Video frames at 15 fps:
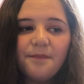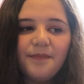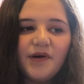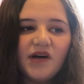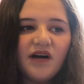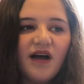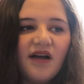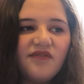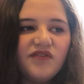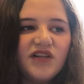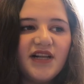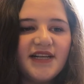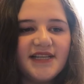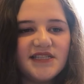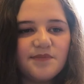but I feel
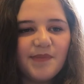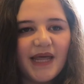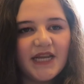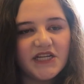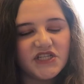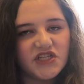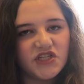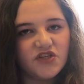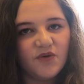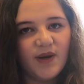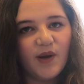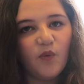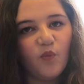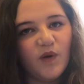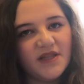like it's better to do
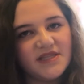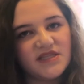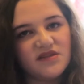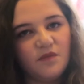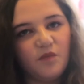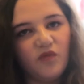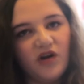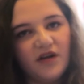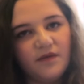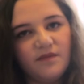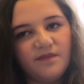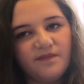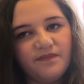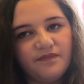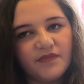it with
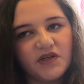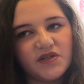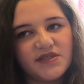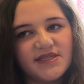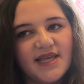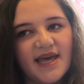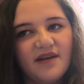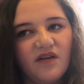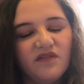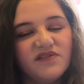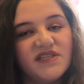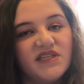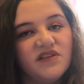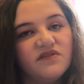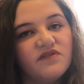someone, because then
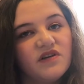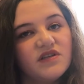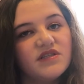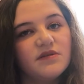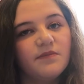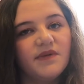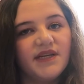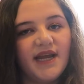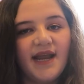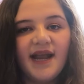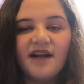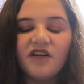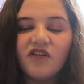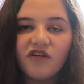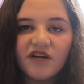obviously you've got somebody
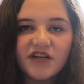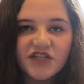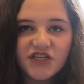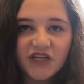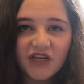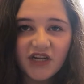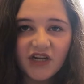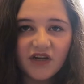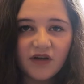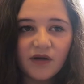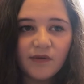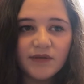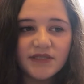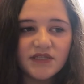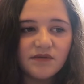encouraging
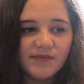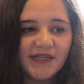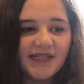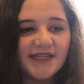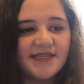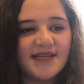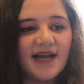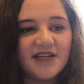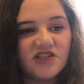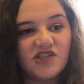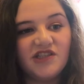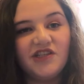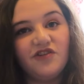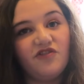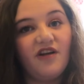you and somebody is
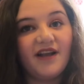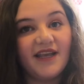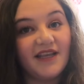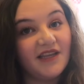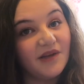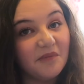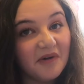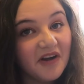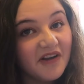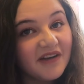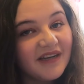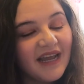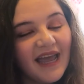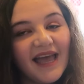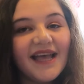actually dragging you
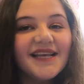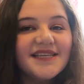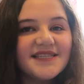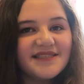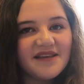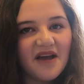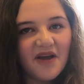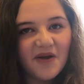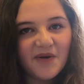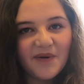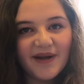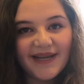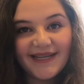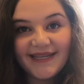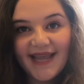on.
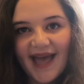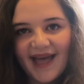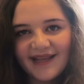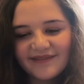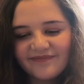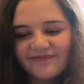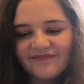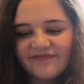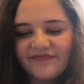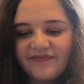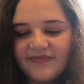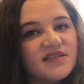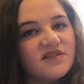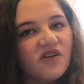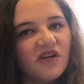So yeah.
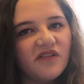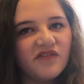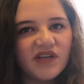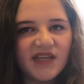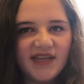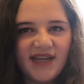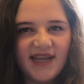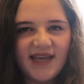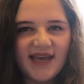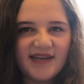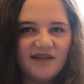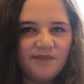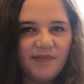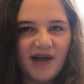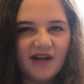Sorry if you can hear
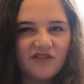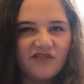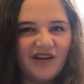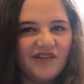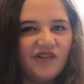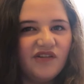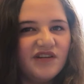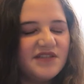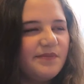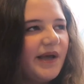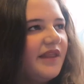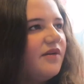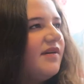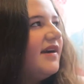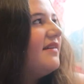any background noise,
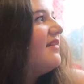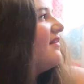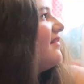by the way.